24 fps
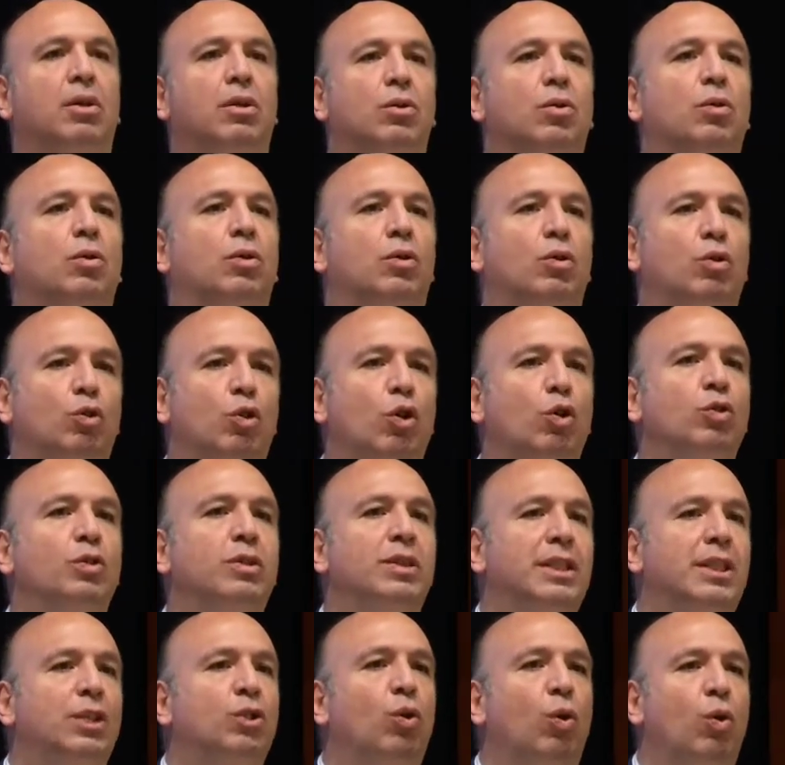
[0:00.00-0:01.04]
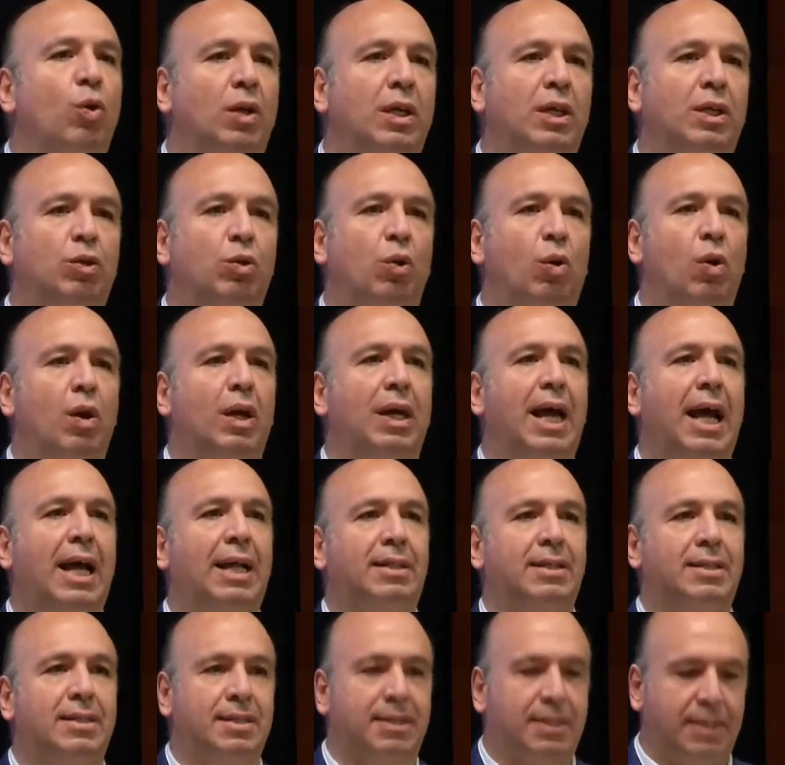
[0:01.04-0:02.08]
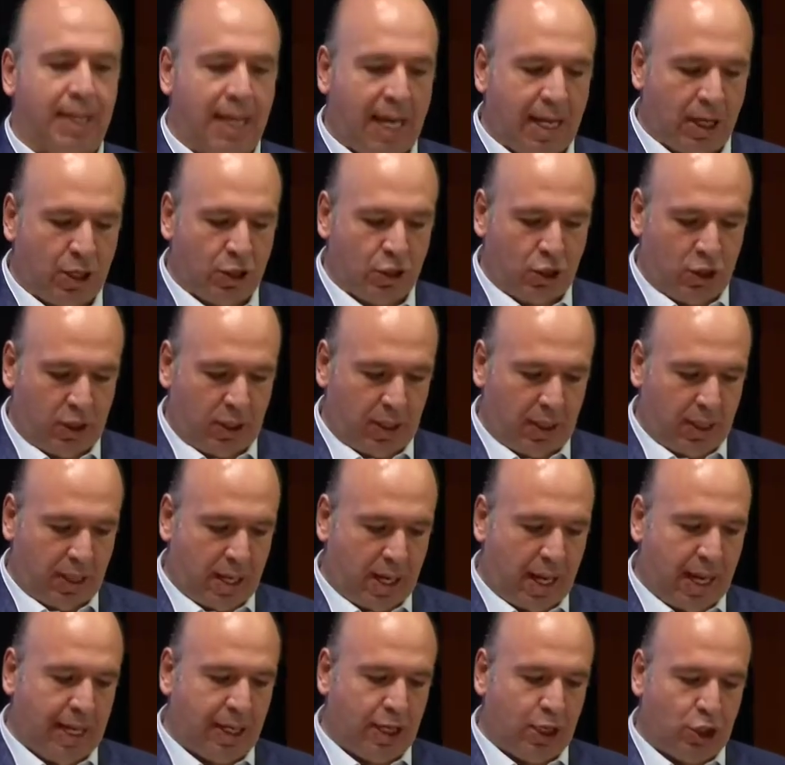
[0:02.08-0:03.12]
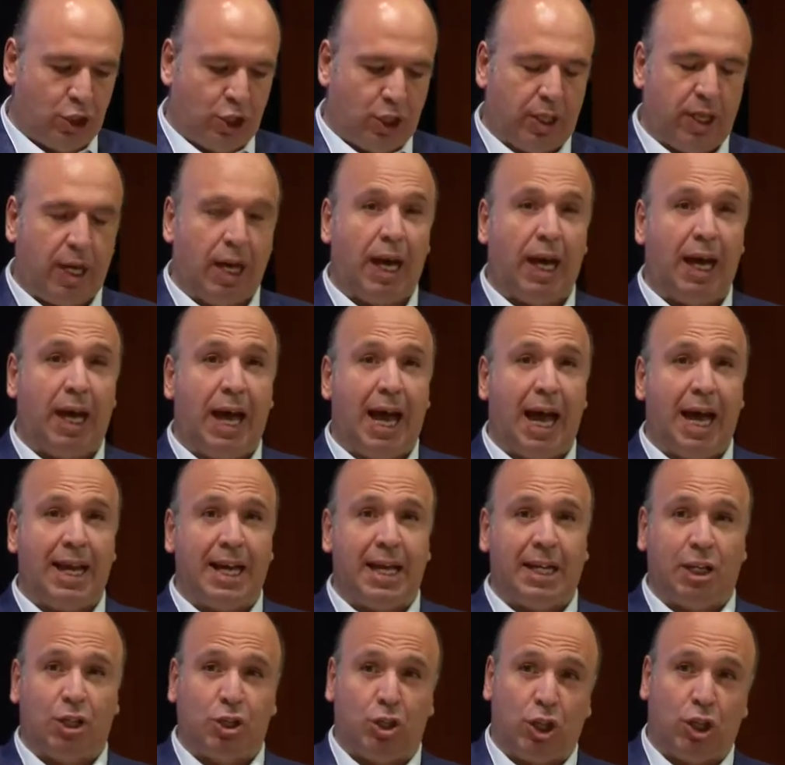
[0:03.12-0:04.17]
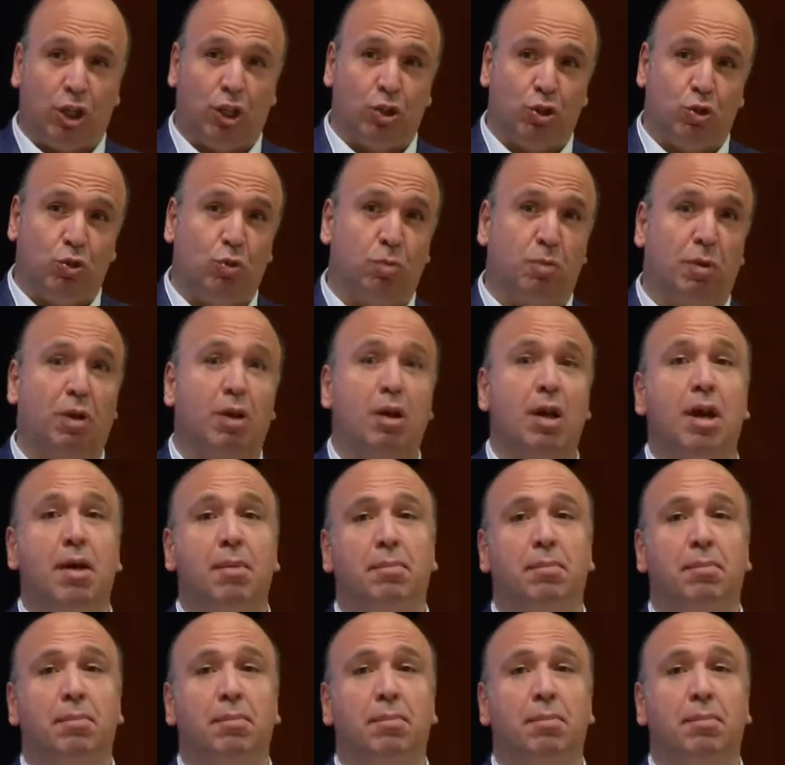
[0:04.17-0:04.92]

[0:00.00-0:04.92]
You don't need only to look at high energy consumer.